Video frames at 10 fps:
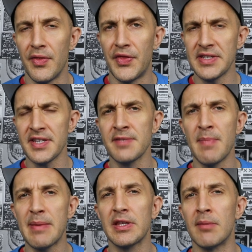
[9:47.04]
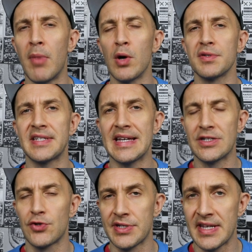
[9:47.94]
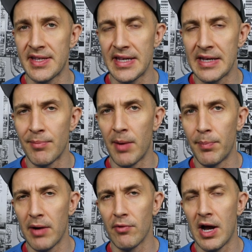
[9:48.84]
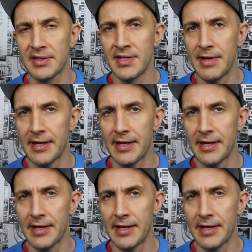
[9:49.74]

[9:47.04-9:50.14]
This is maybe the most interesting thing about Butt Rock to